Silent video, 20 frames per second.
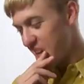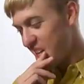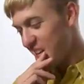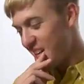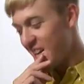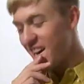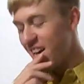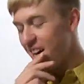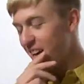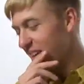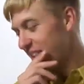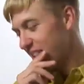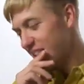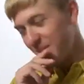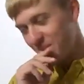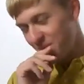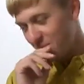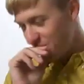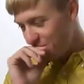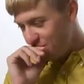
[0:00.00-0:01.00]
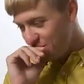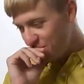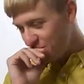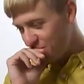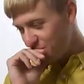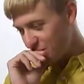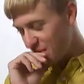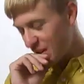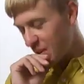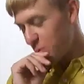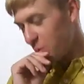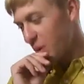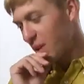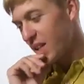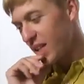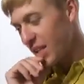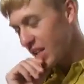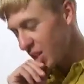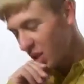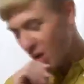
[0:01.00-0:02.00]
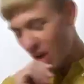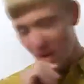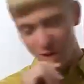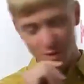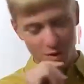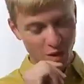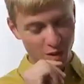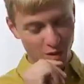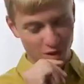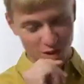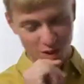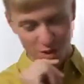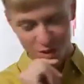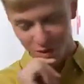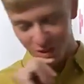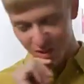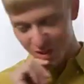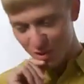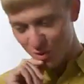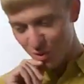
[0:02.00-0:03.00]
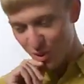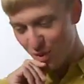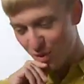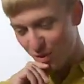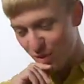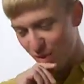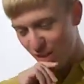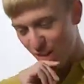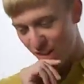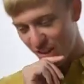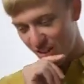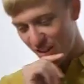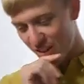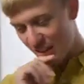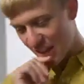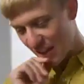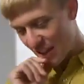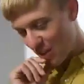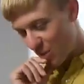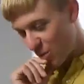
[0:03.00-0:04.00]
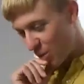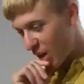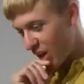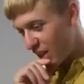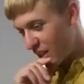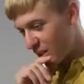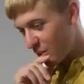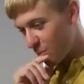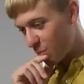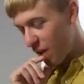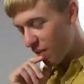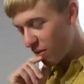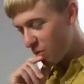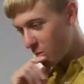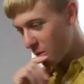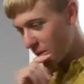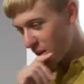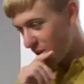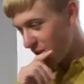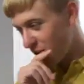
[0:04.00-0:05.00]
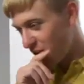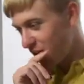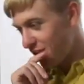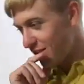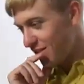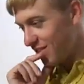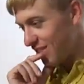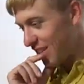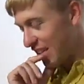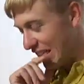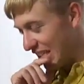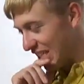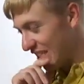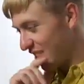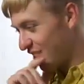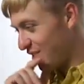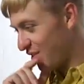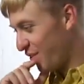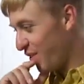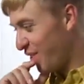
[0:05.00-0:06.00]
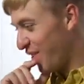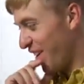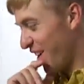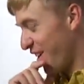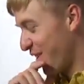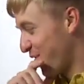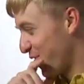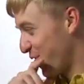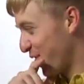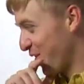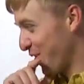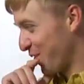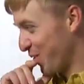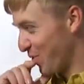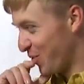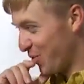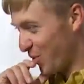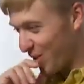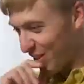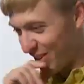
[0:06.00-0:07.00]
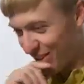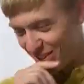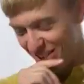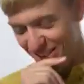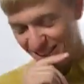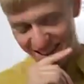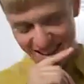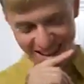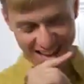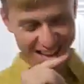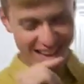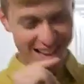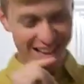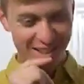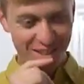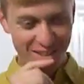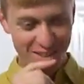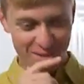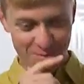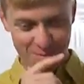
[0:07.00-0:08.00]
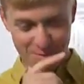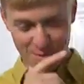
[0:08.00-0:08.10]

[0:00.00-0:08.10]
Yeah, it's probably, you know, out of all the songs that we've written, it's probably our least favorite one at this